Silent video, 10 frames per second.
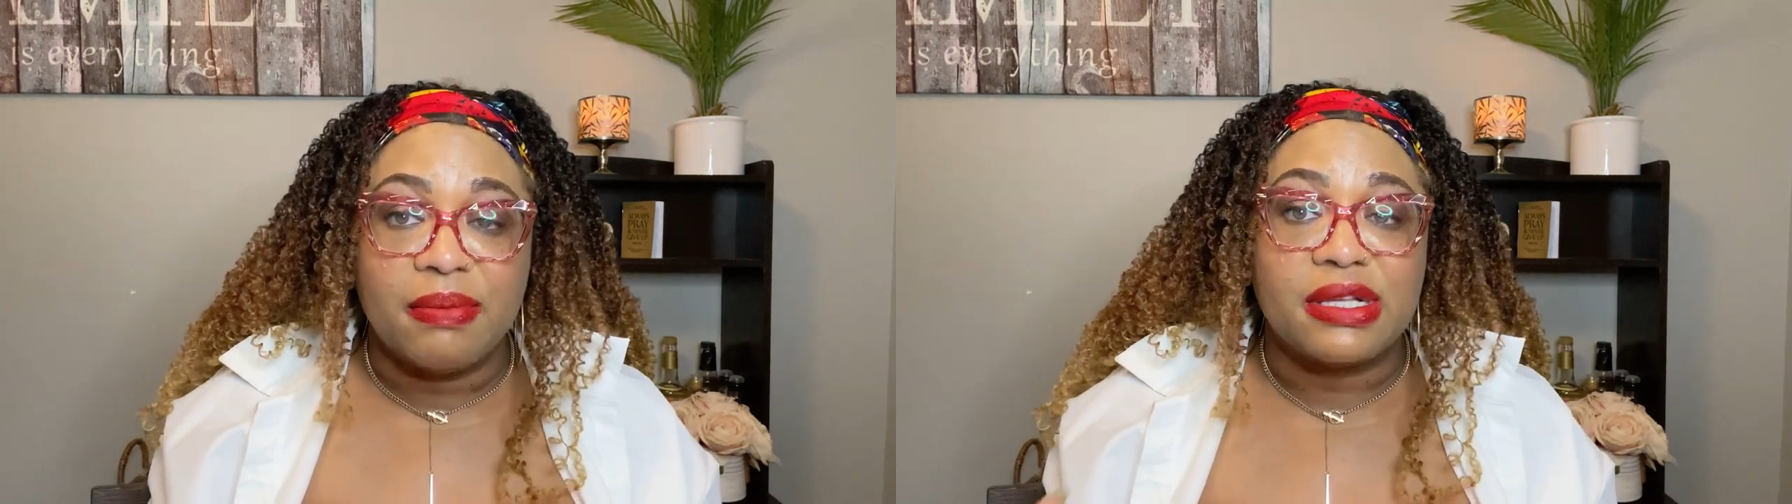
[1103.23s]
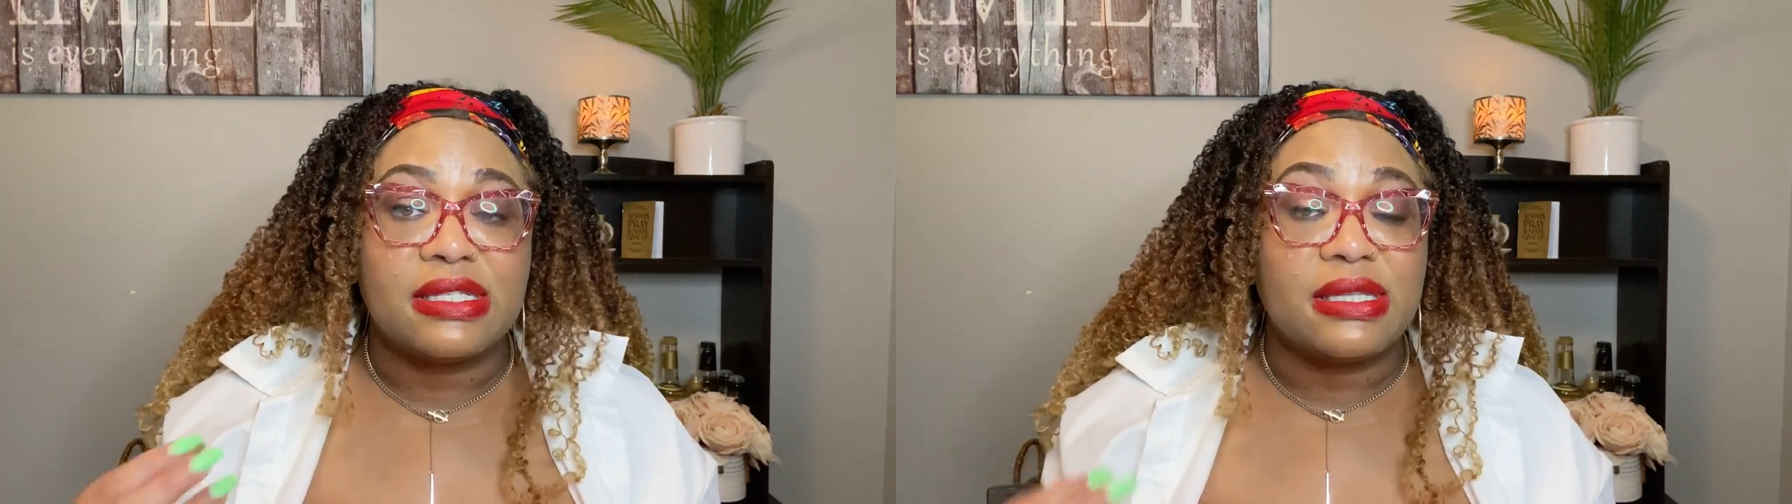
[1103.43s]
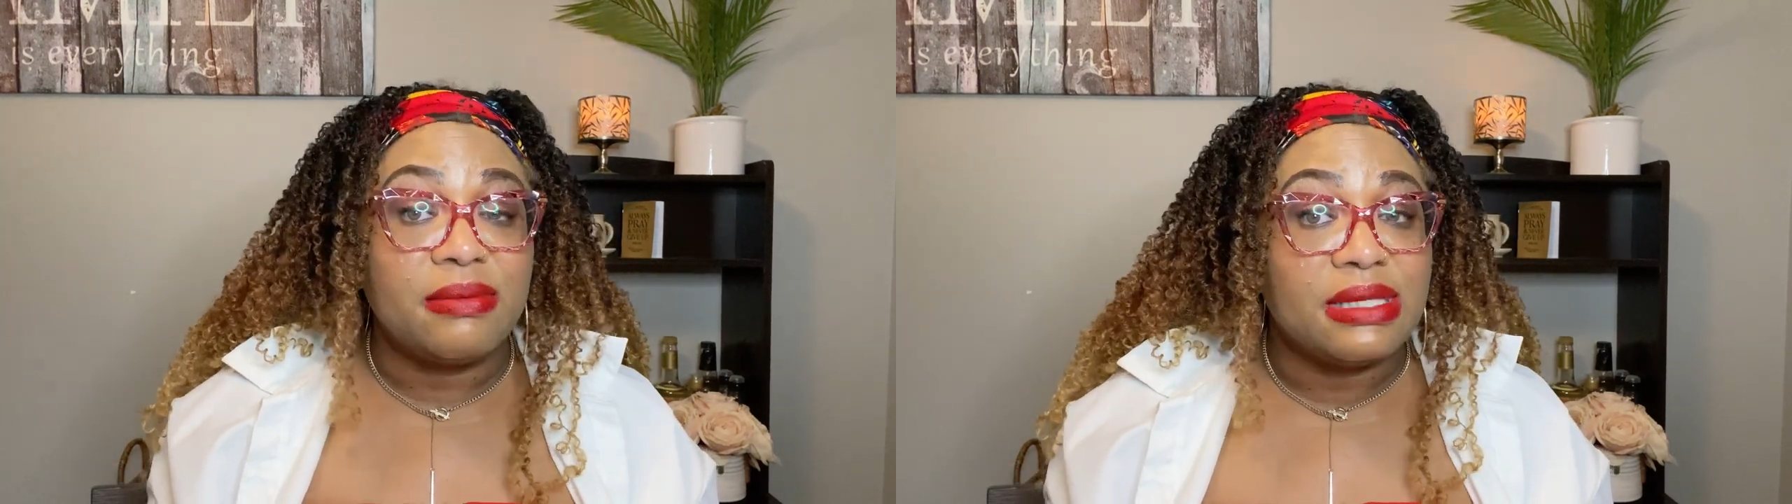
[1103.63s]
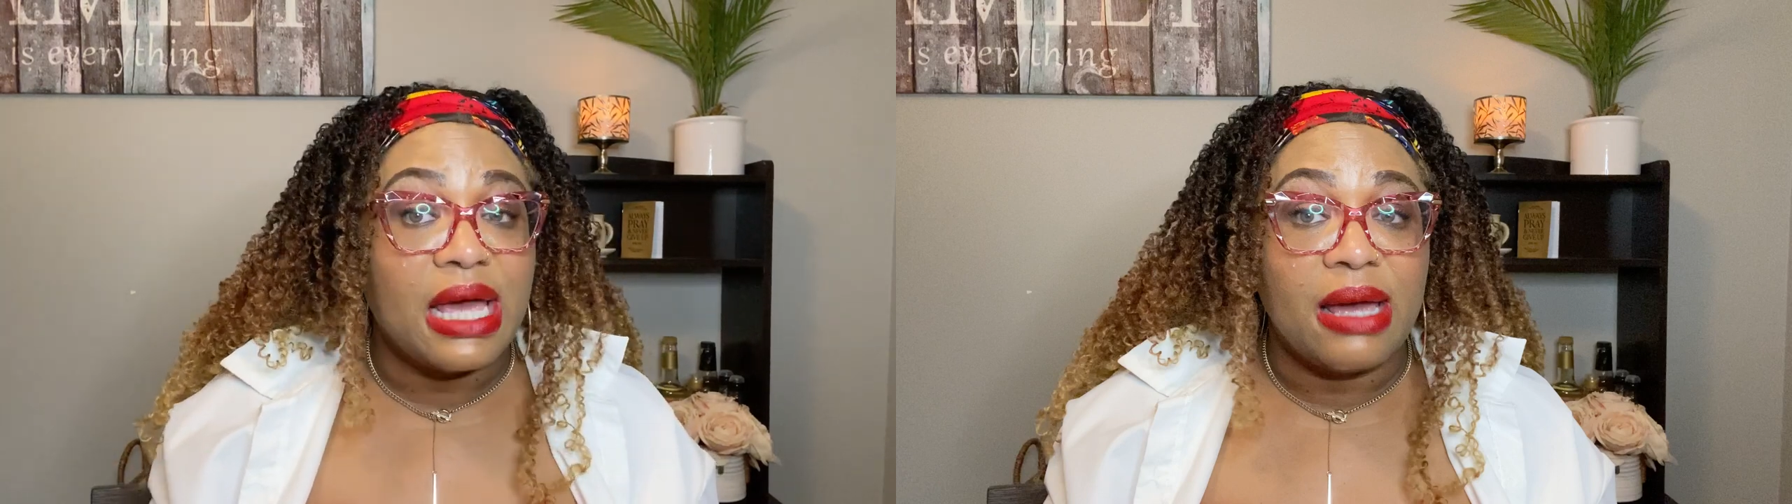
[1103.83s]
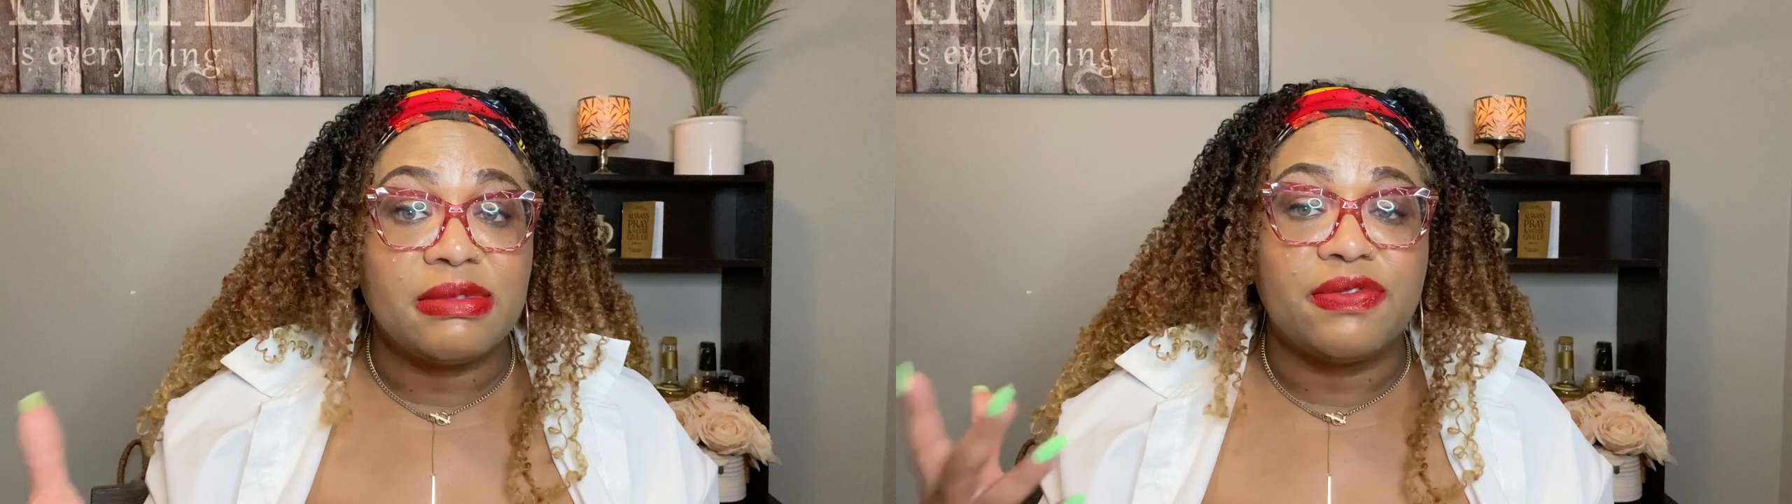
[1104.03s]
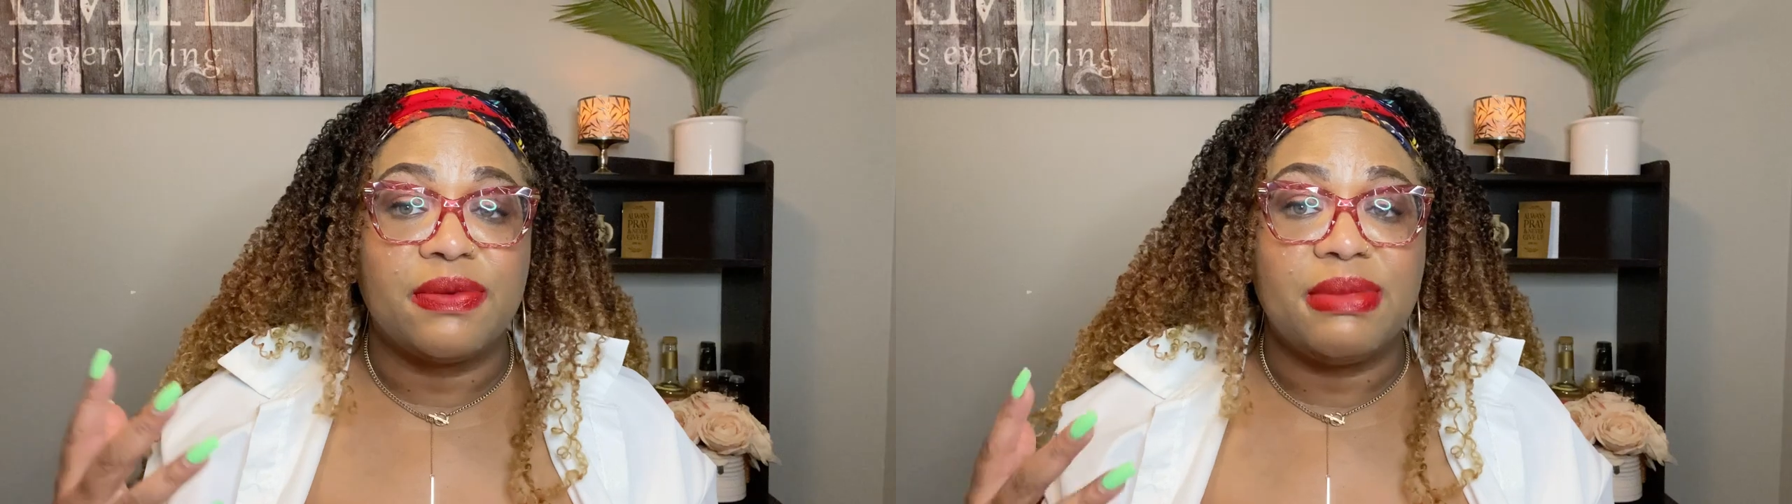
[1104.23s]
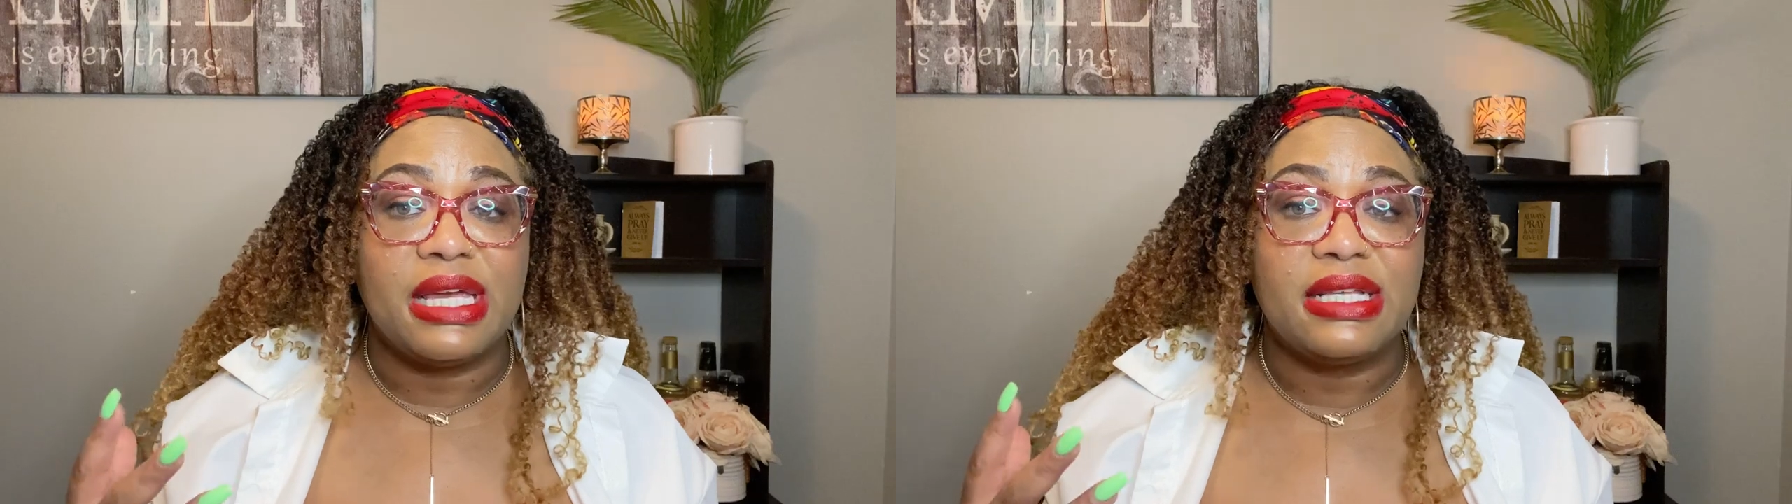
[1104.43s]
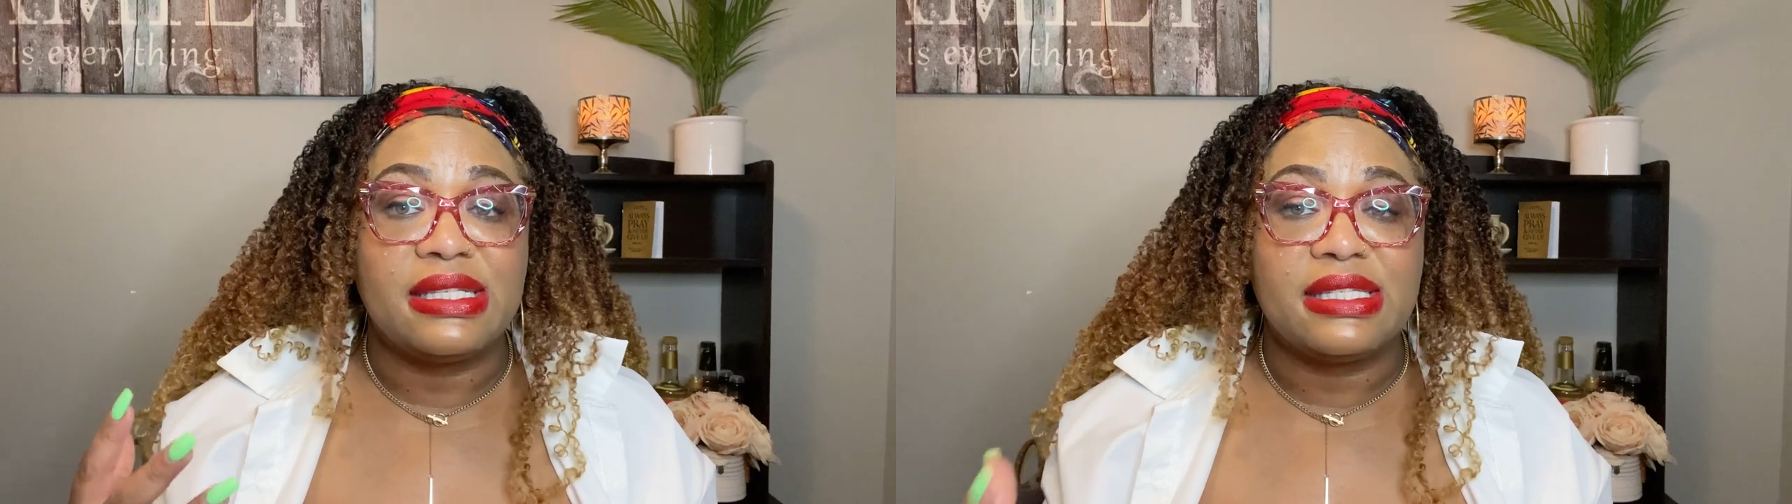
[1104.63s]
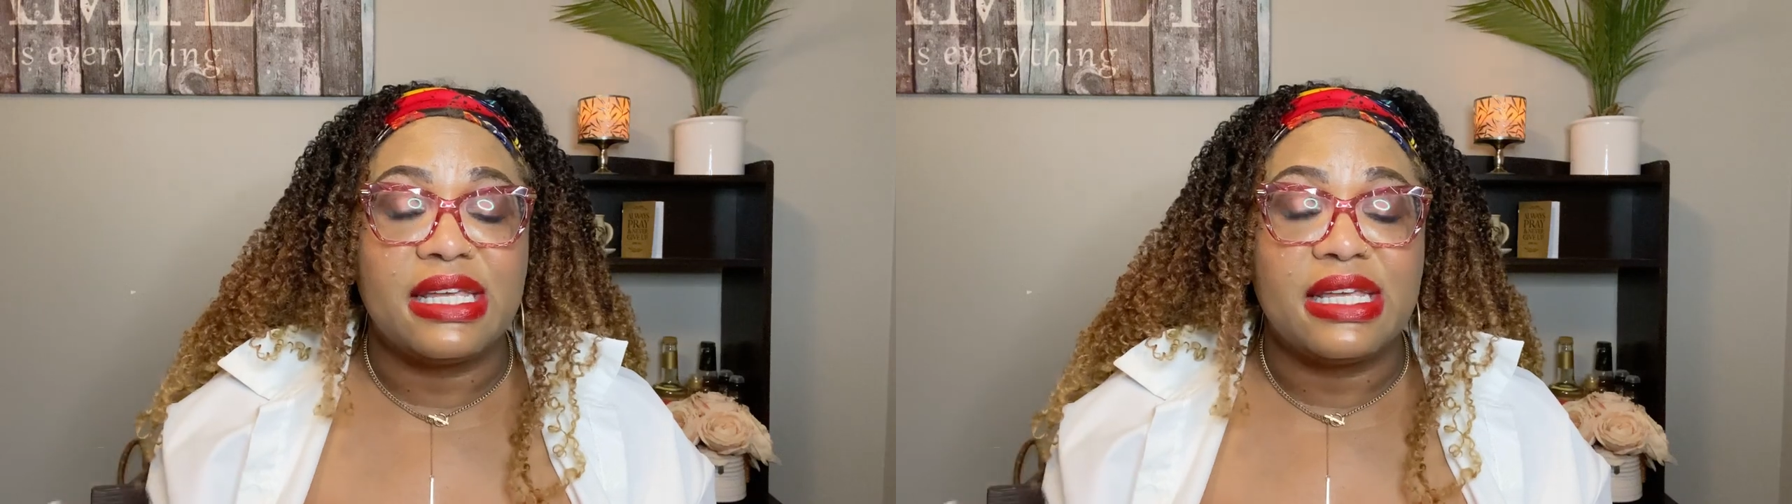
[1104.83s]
But sometimes for me,